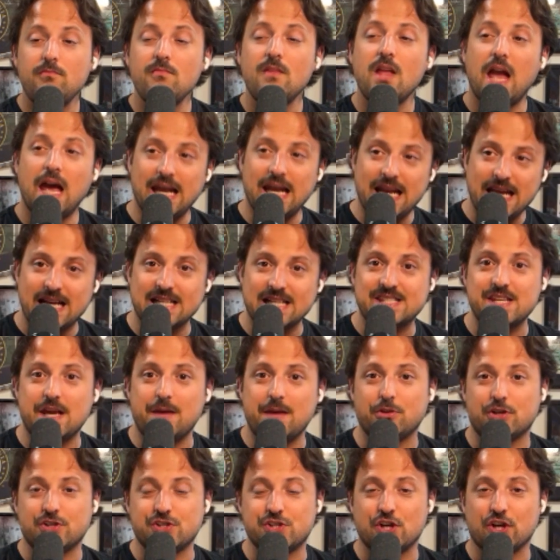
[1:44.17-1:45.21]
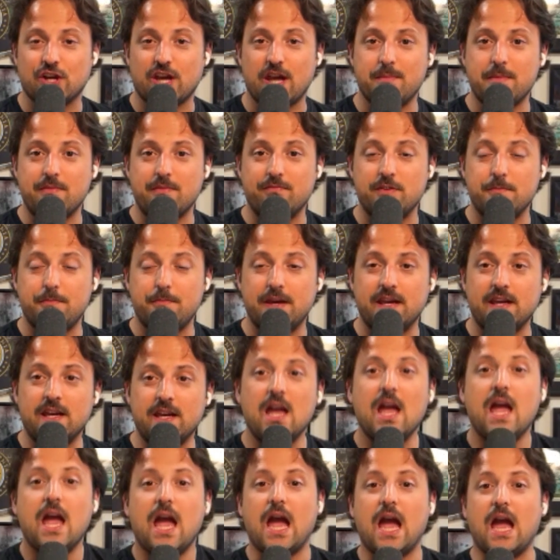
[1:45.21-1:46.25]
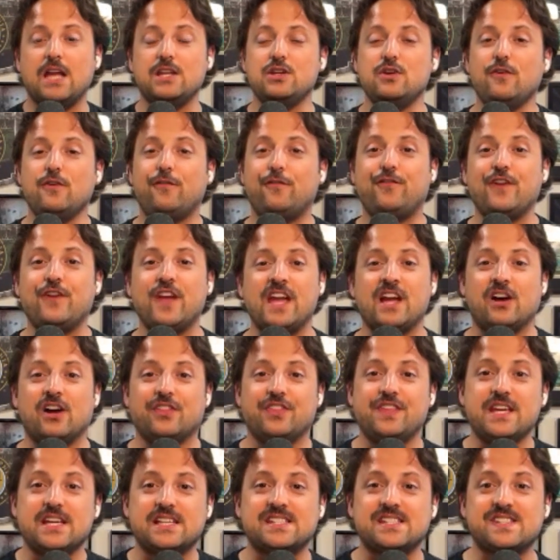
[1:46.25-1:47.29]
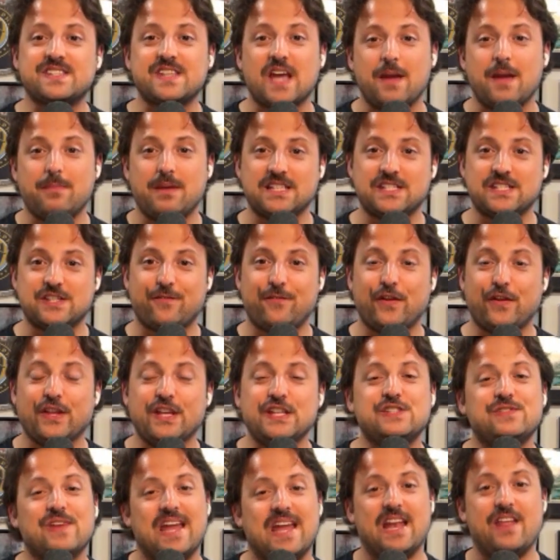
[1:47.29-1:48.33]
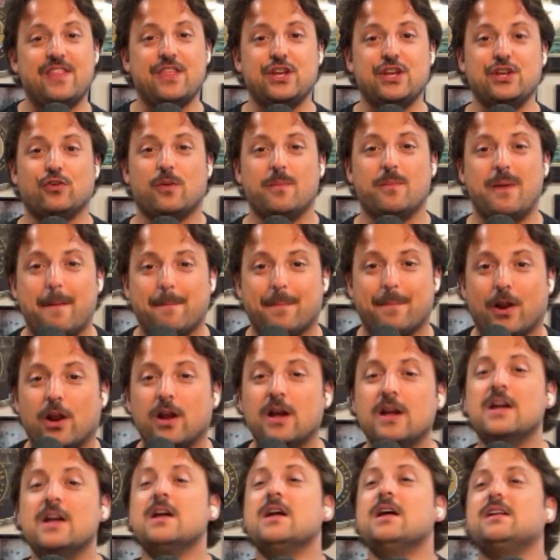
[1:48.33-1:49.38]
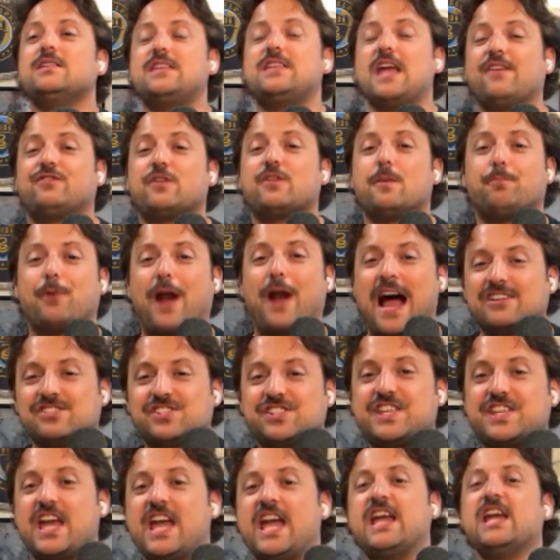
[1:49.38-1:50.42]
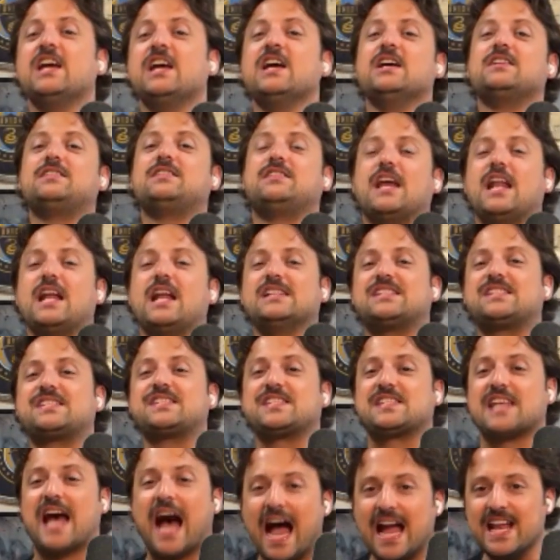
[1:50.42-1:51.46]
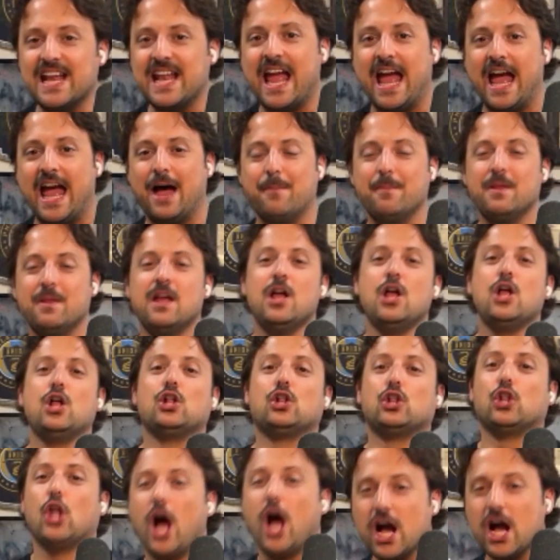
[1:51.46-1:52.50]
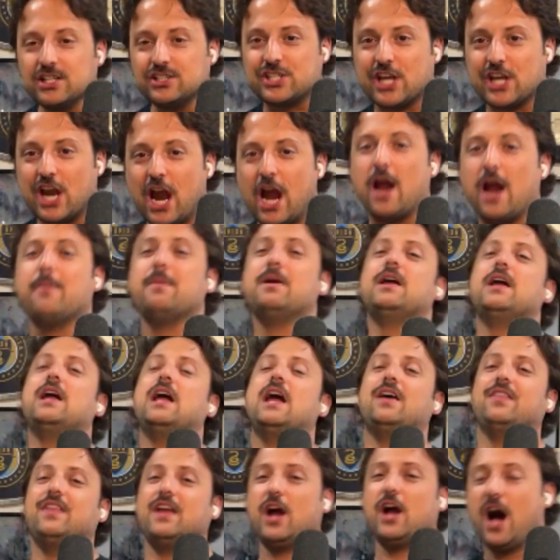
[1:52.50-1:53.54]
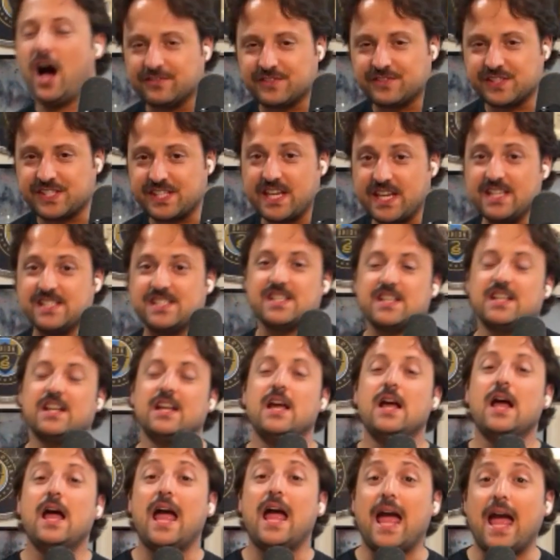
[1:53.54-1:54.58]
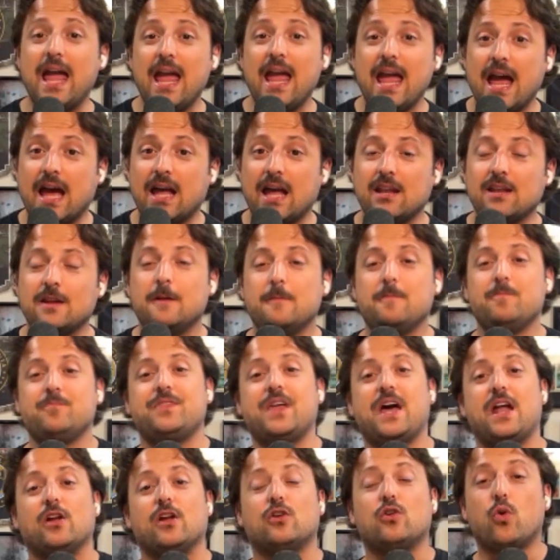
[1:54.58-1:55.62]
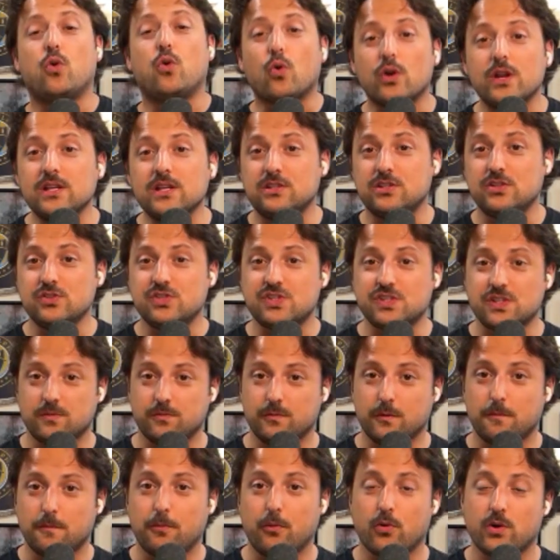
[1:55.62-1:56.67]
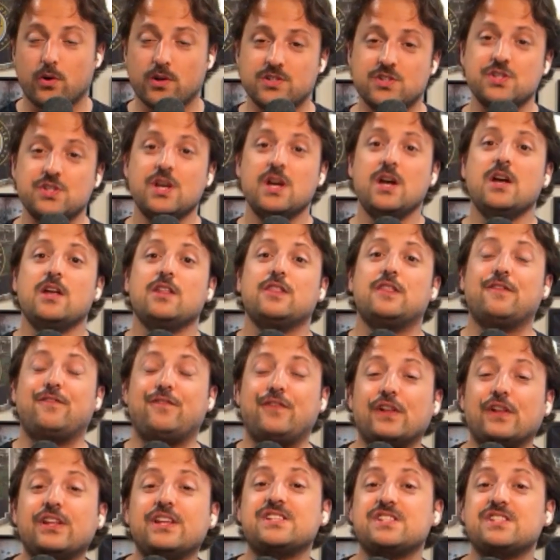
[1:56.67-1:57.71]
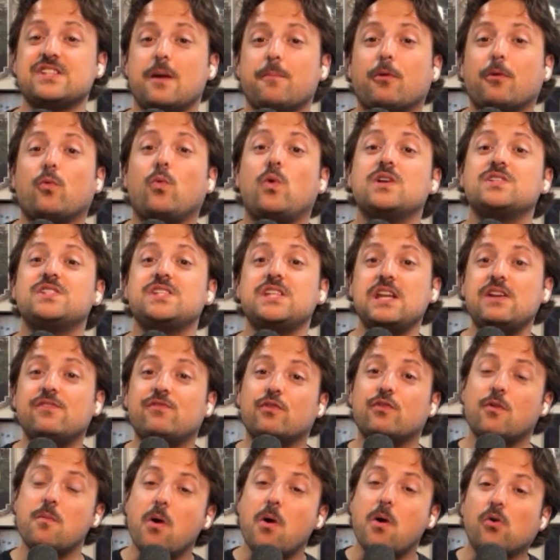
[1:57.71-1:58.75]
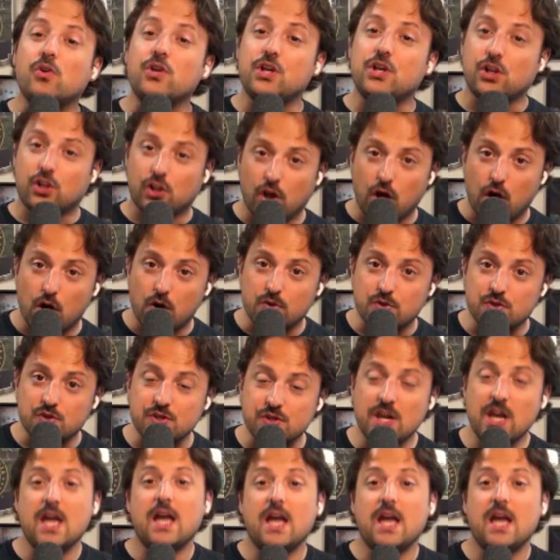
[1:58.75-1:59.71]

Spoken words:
And he gets named All-Star Game MVP. And you feel the excitement as a Phillies fan, and then you remember Dave Dombrowski didn't sign him long-term in the offseason. And that according to some reports, the Phillies number wasn't even remotely close.